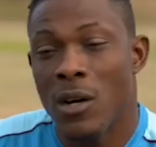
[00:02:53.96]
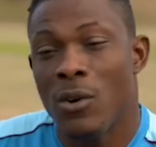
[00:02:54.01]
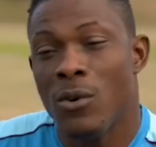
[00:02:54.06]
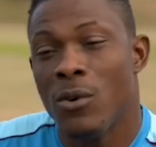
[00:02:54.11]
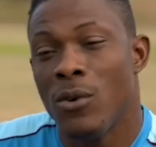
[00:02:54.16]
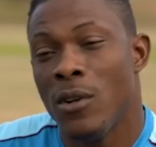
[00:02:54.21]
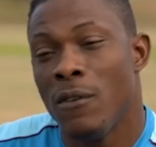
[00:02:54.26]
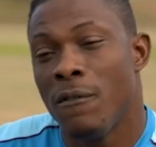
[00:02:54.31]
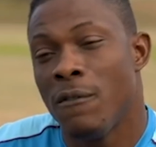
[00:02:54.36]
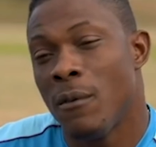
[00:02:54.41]
not
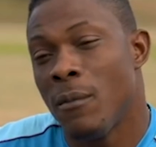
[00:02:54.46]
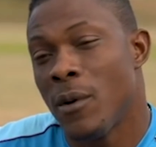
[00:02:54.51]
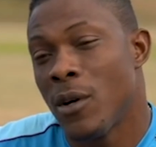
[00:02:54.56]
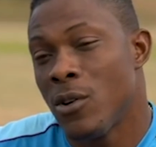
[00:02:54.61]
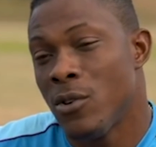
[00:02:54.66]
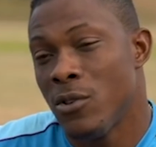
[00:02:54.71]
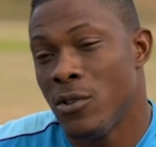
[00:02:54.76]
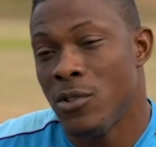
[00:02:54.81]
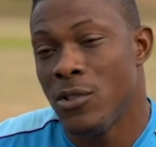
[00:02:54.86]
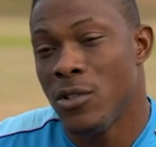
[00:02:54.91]
only for my
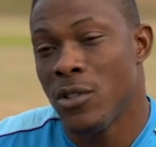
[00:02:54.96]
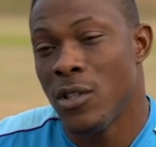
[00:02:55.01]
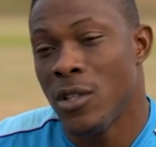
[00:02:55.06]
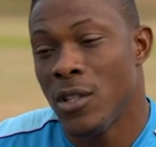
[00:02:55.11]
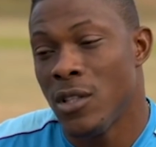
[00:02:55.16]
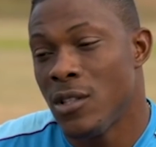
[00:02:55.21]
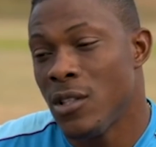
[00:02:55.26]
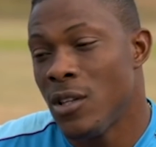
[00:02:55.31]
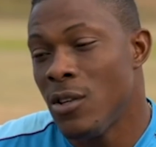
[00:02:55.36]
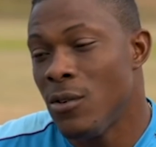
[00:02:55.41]
country,
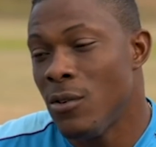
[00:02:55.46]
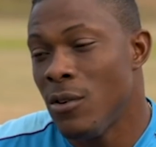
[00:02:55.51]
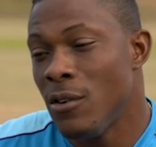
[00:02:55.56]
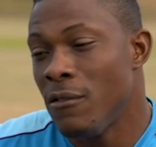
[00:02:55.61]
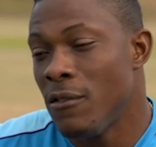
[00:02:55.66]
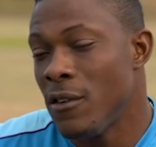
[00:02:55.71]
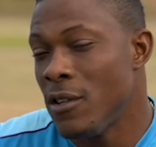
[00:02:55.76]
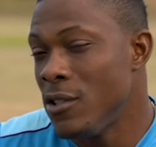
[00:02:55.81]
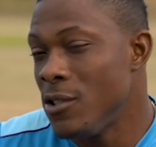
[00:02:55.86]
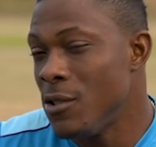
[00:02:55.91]
it's not
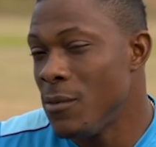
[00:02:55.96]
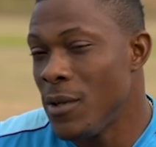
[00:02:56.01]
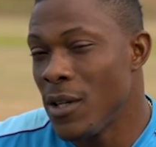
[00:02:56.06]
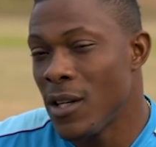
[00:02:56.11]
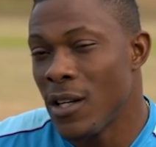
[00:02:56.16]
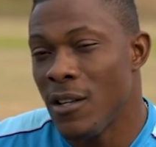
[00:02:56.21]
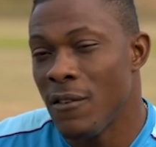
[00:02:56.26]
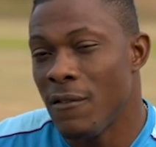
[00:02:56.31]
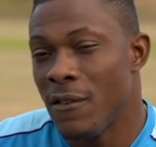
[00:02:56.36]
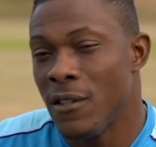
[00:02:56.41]
only for the
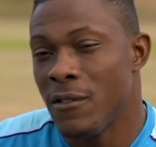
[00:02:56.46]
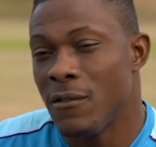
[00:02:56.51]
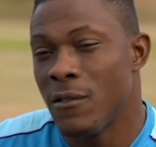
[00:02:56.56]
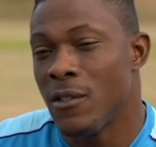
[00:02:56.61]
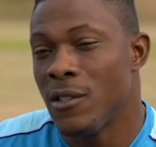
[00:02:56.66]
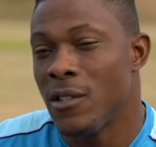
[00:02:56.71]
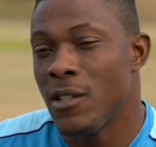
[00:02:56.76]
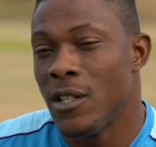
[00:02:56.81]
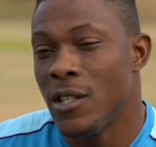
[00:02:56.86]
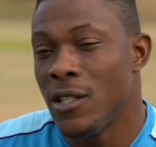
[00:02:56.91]
Jamaica Defence
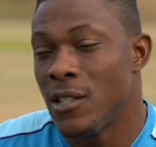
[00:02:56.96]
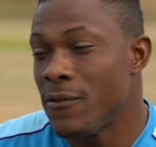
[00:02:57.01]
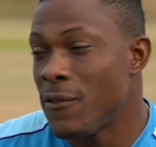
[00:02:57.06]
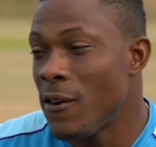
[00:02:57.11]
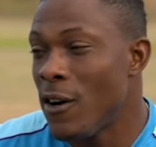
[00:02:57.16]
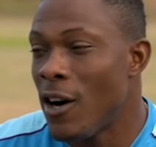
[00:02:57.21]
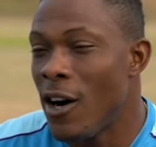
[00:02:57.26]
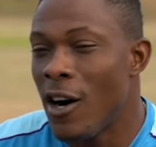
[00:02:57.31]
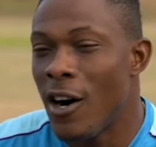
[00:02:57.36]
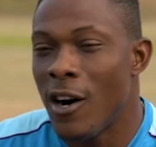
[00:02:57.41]
Force, it's
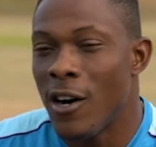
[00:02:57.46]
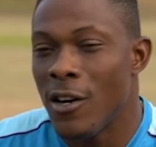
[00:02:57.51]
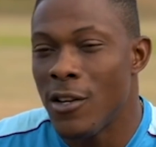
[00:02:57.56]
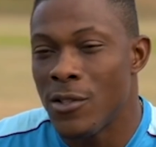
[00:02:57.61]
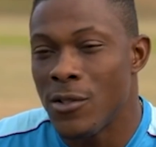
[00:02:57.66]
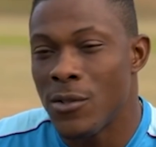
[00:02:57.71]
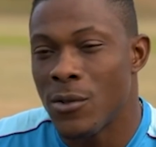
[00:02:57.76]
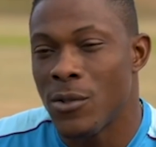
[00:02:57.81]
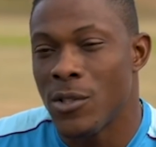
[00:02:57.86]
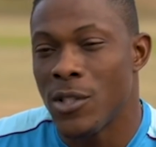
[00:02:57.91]
for all
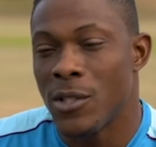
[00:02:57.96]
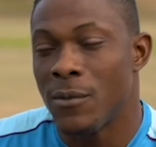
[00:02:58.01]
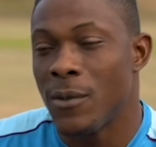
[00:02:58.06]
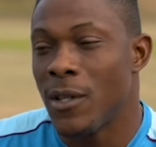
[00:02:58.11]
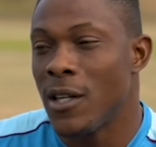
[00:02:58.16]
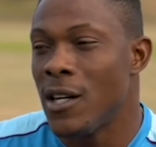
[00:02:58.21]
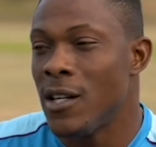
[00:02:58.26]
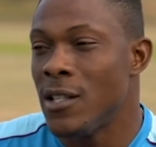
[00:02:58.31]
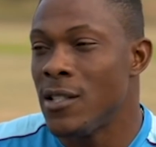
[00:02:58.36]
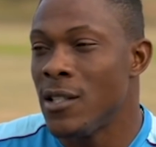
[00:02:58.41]
the soldiers,
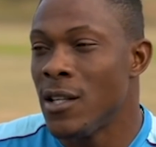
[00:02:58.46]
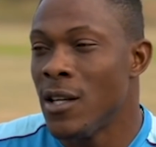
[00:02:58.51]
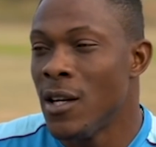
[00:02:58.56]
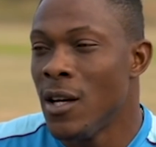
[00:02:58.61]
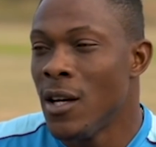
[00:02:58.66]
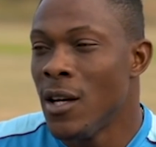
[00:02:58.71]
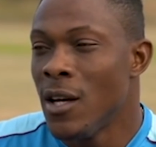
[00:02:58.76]
because